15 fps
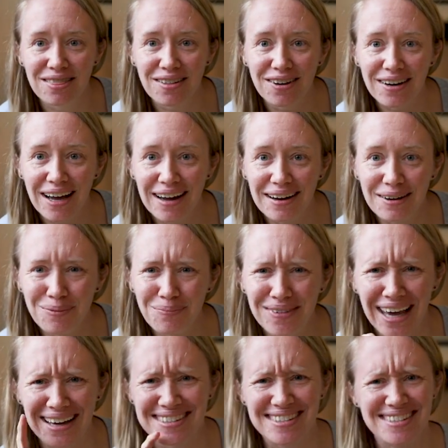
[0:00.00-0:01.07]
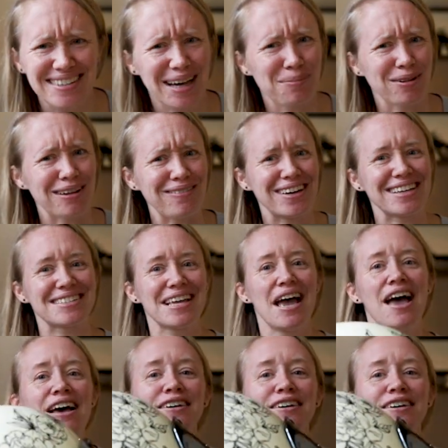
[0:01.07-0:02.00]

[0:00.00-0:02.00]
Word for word: Third item? Yes, I believe it is.